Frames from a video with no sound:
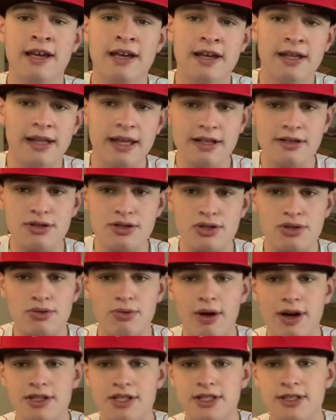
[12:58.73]
thank you so much for
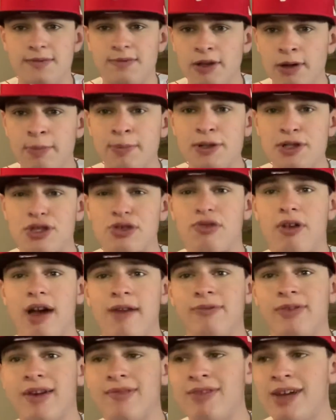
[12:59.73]
watching this video. Please
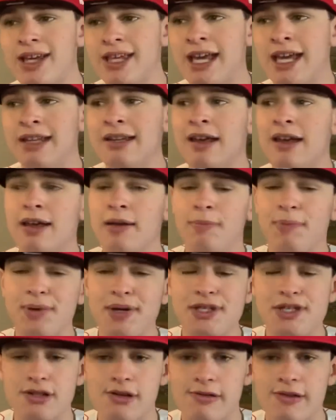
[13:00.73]
subscribe if you haven't done yet.
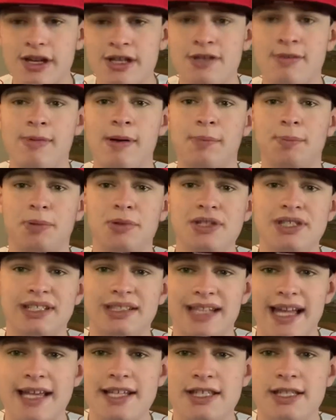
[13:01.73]
Please hit the notification bell. Please
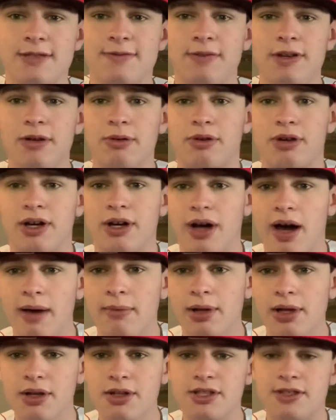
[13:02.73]
like this video. Comment on this